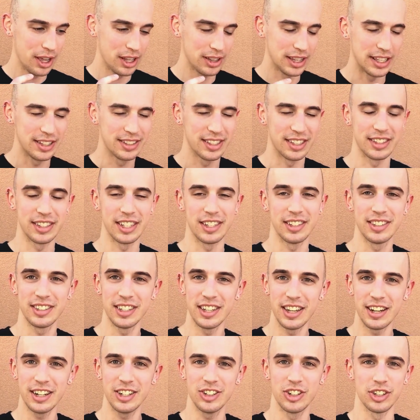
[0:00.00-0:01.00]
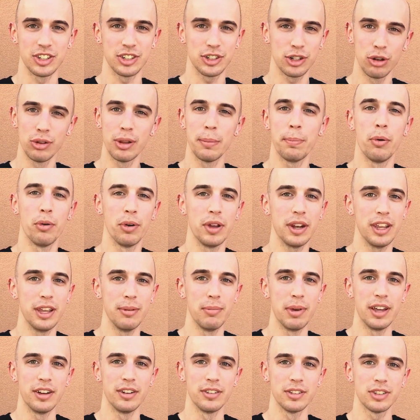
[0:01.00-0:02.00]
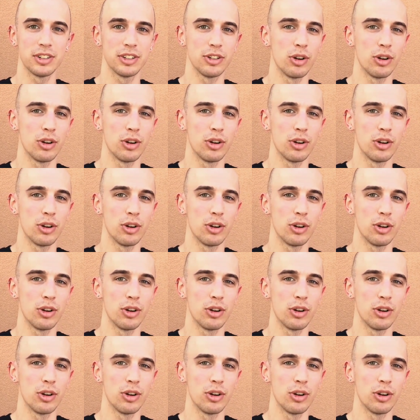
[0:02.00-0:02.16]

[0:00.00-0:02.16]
these succinct, just to-the-point emails.